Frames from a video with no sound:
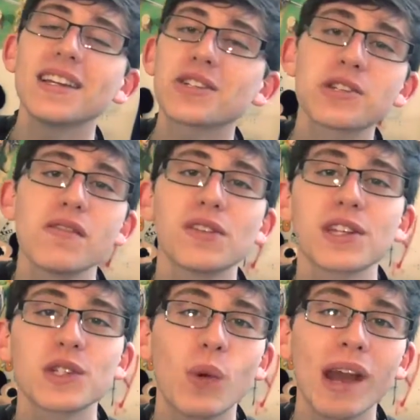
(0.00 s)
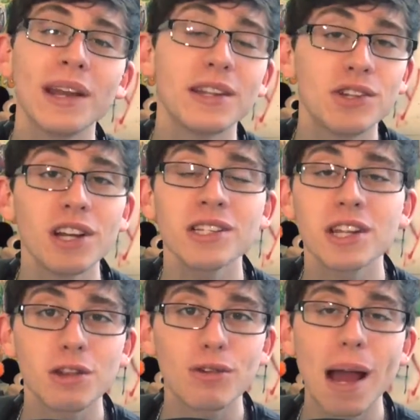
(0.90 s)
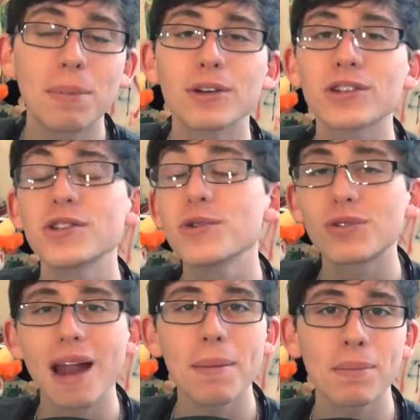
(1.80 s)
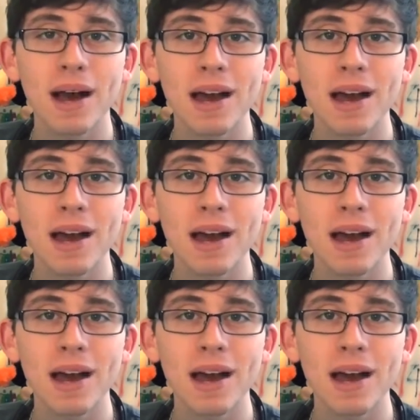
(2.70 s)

Gein shoveled his way into Justin the Rapper's new rap